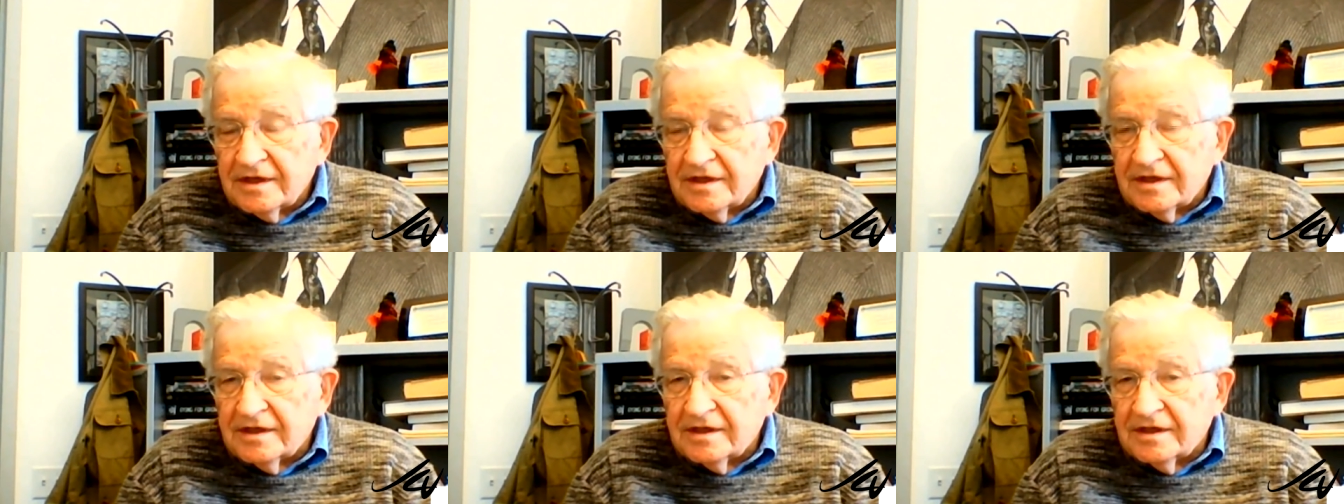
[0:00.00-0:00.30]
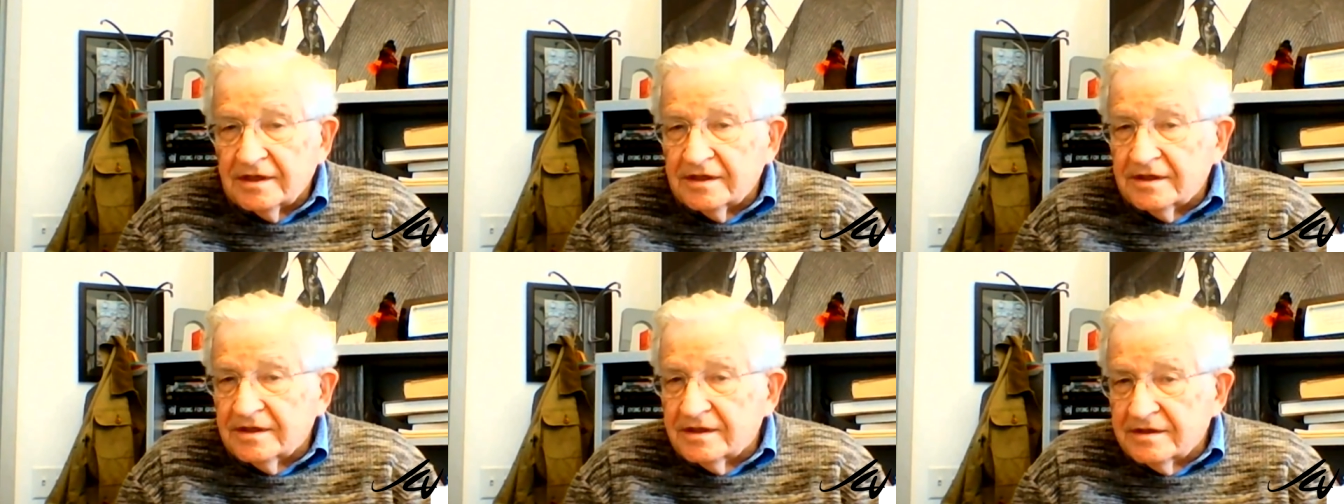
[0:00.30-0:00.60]

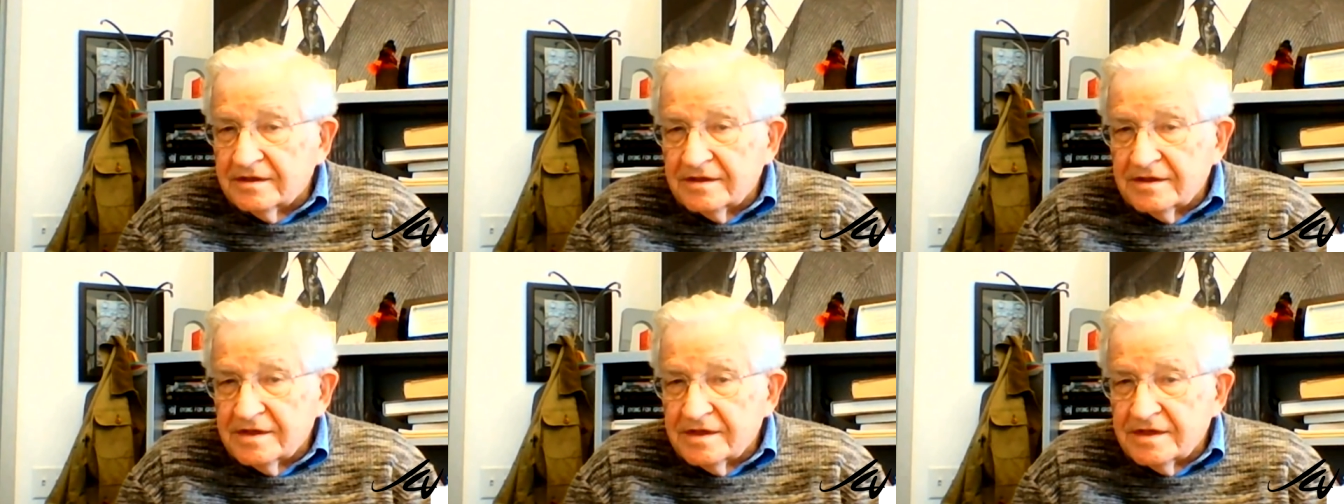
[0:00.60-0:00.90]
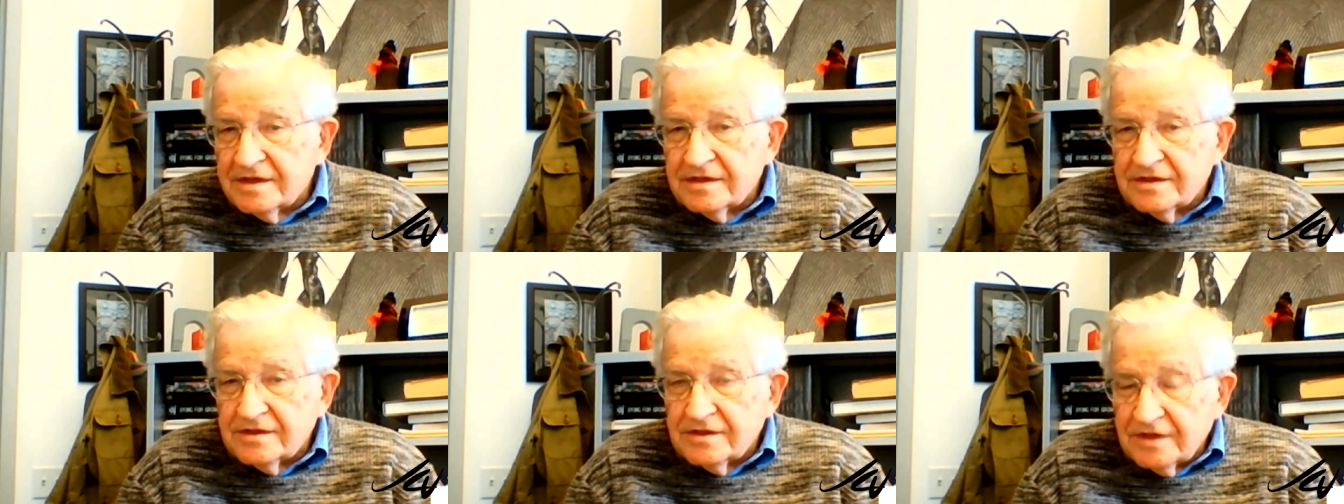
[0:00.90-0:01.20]
Uh,
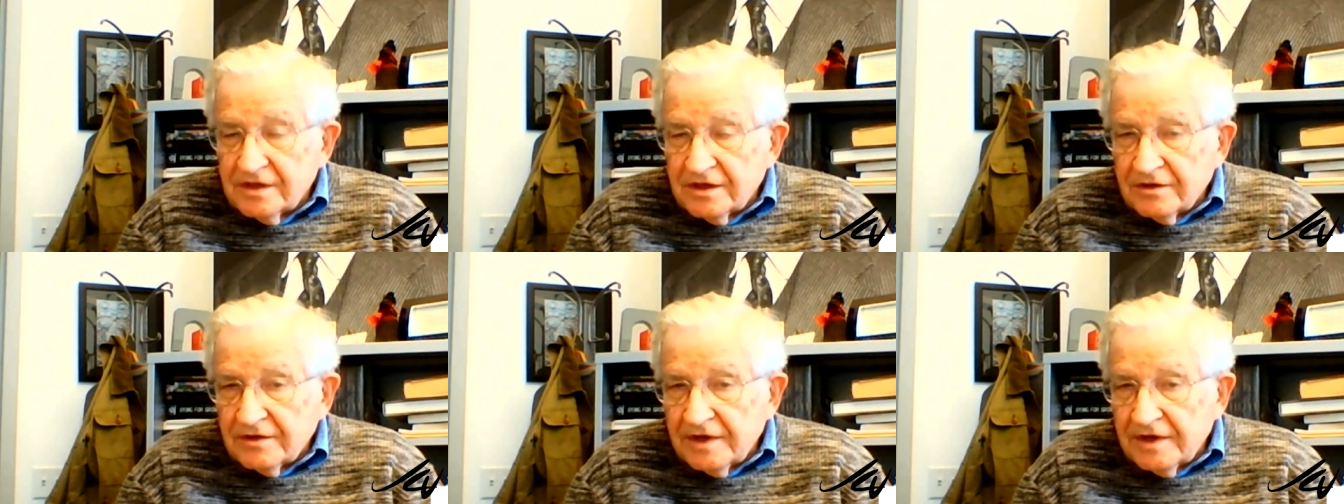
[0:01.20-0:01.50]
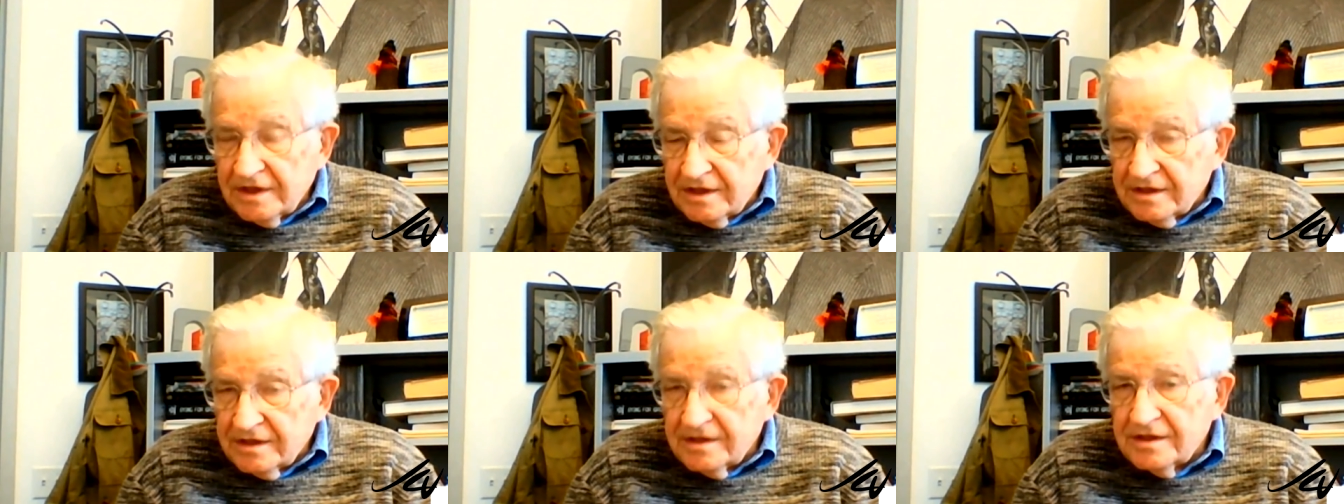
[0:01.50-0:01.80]

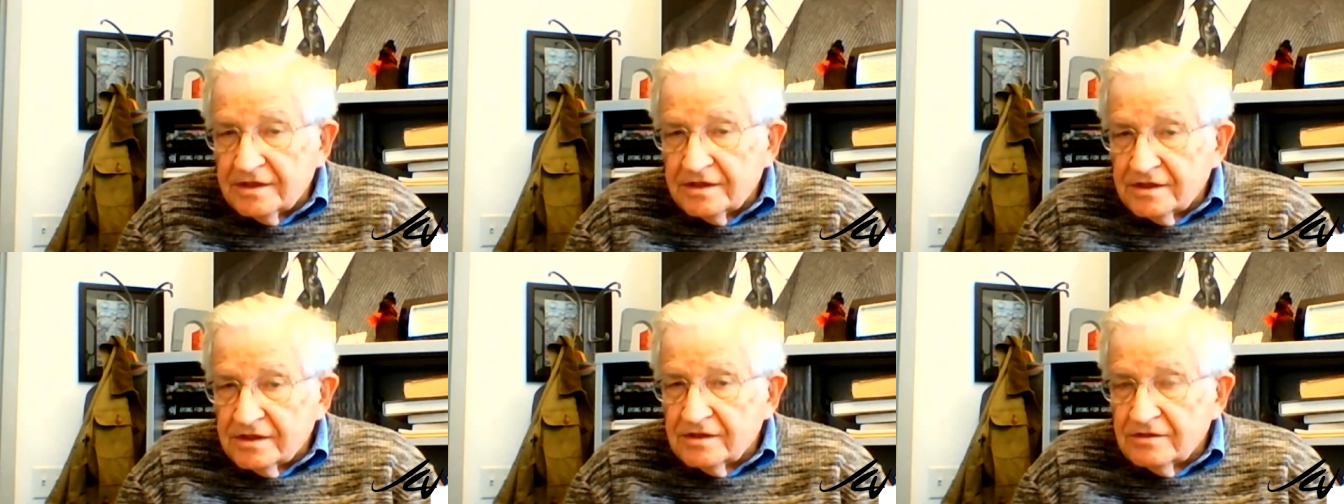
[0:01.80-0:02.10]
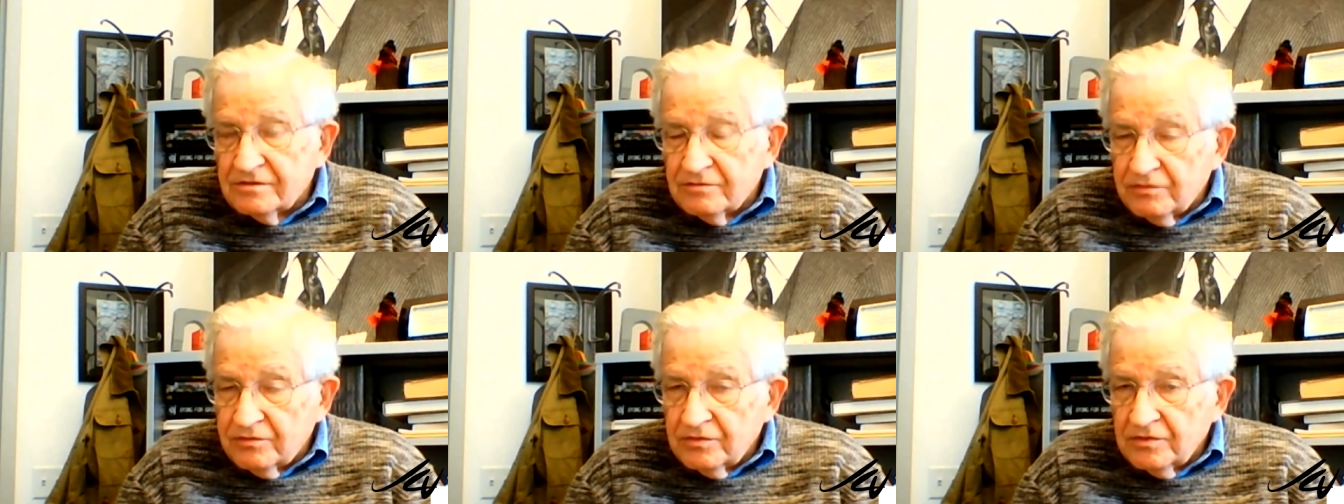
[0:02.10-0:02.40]
Syria
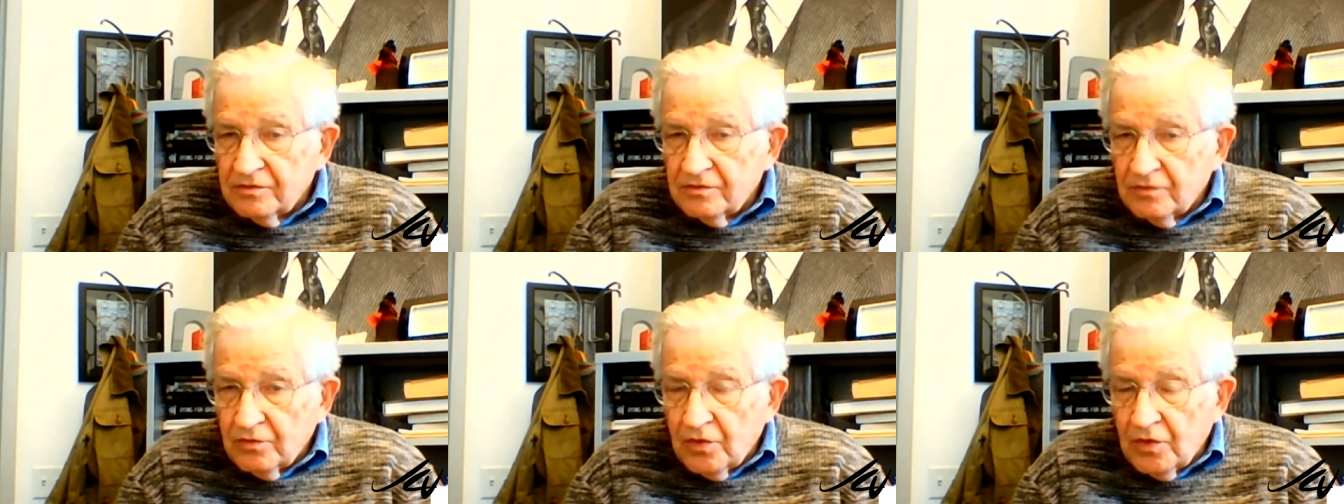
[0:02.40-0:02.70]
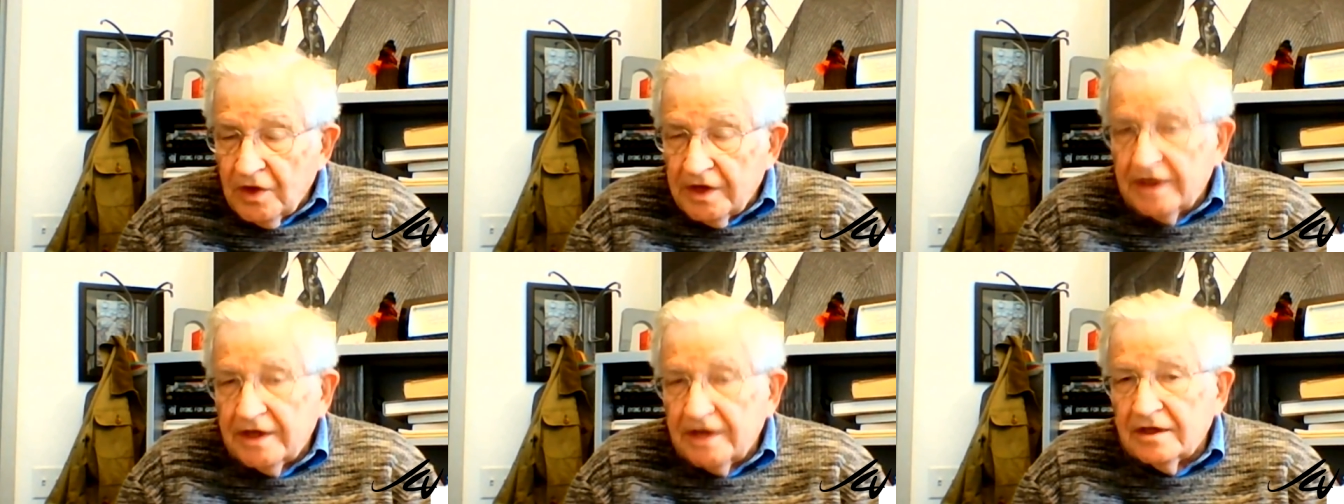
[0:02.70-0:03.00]
is
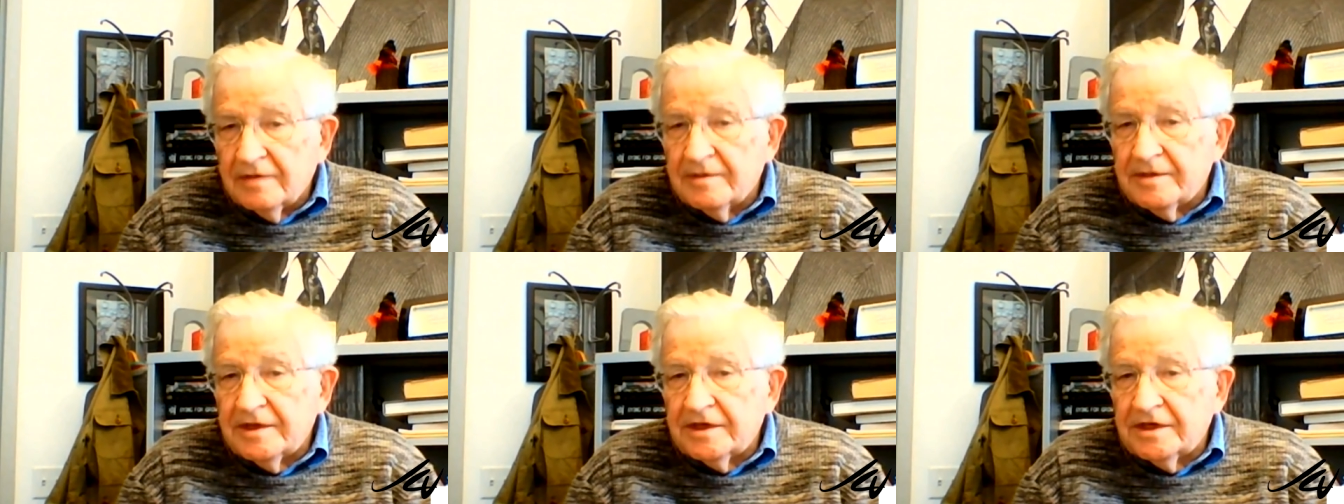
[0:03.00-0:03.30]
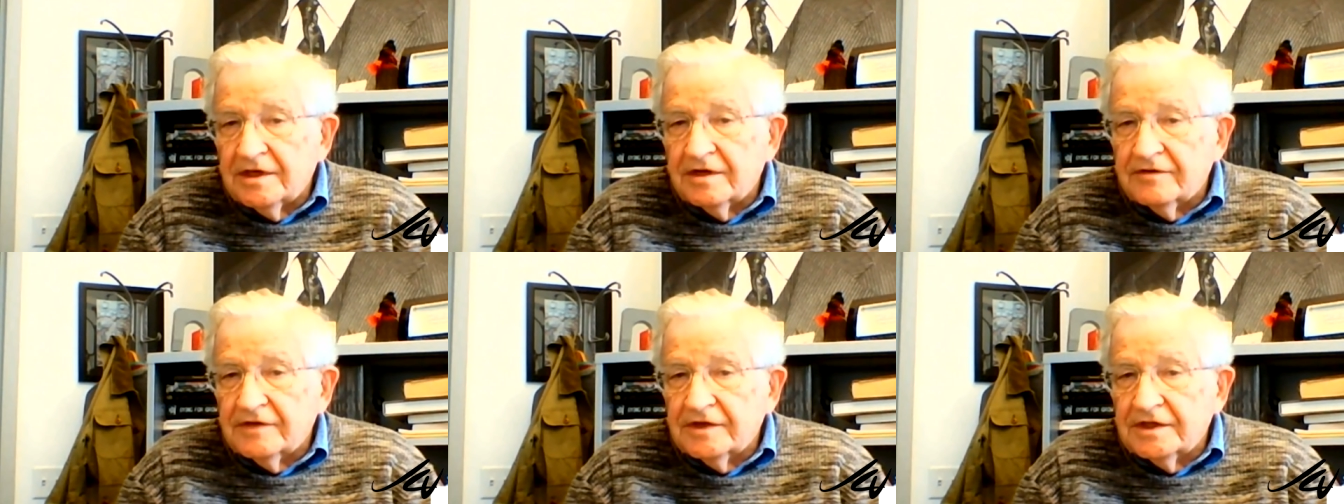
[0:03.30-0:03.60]
one element
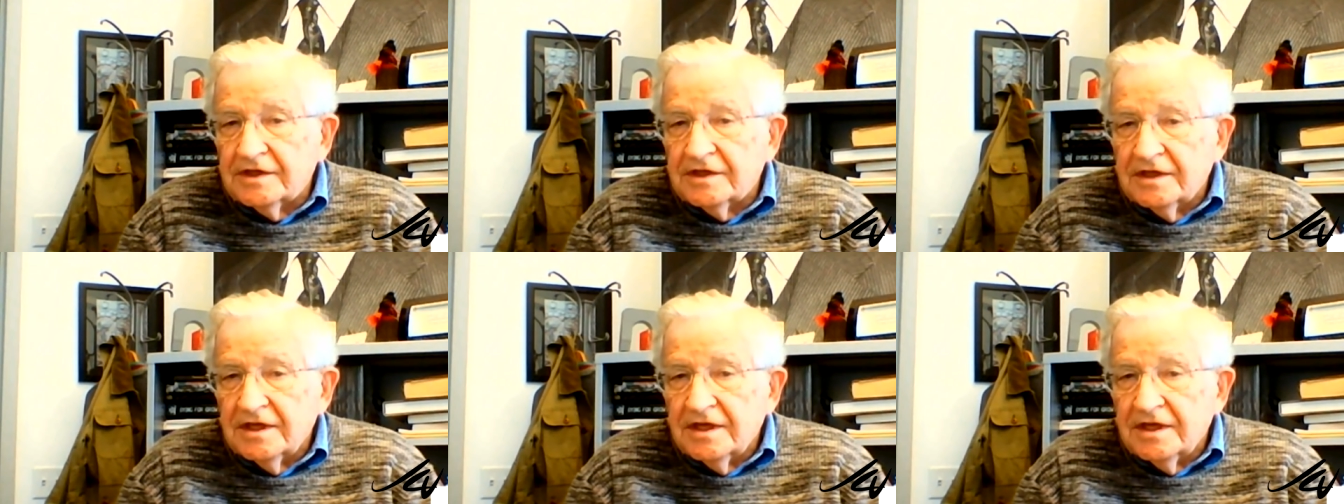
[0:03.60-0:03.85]
of it.